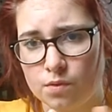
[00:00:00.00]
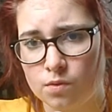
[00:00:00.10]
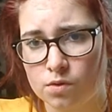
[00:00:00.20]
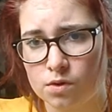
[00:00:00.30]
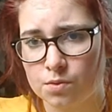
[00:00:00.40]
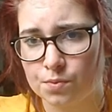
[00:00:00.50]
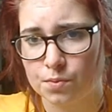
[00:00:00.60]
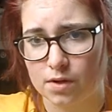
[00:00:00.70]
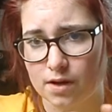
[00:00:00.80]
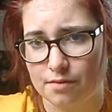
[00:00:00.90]
or
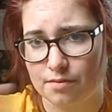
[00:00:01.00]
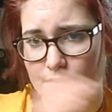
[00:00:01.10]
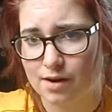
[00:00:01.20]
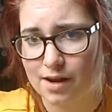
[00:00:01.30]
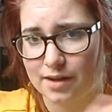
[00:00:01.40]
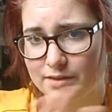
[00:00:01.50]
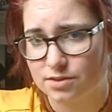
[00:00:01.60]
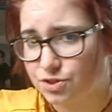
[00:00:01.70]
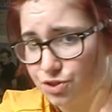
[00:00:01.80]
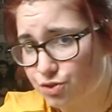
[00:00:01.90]
whatever I
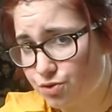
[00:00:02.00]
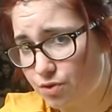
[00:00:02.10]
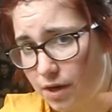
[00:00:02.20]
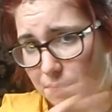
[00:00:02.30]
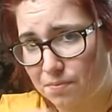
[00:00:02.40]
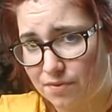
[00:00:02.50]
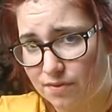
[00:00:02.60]
described